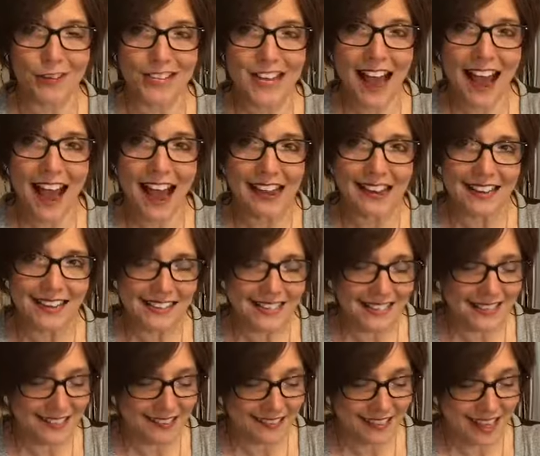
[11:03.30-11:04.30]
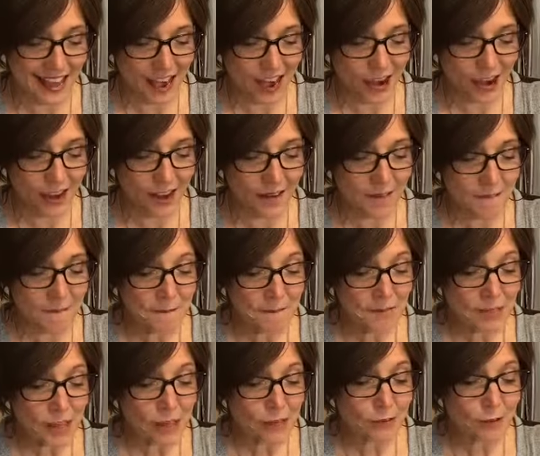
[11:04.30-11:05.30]
Titus there.
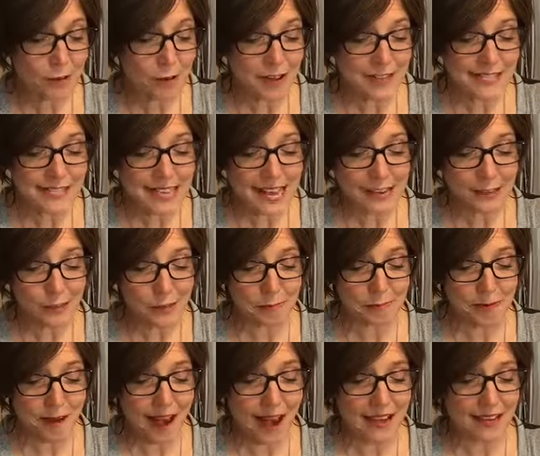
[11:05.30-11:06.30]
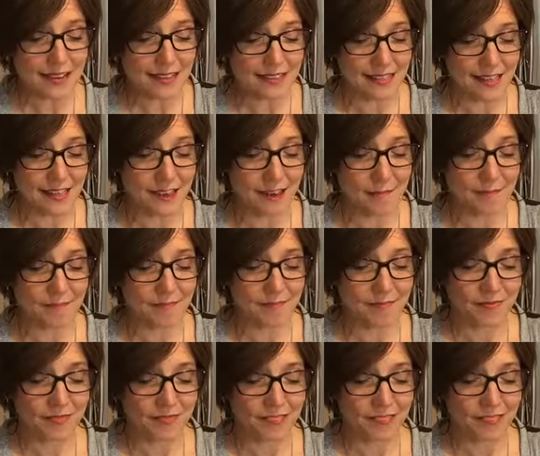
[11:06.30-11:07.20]
So I said goodbye to them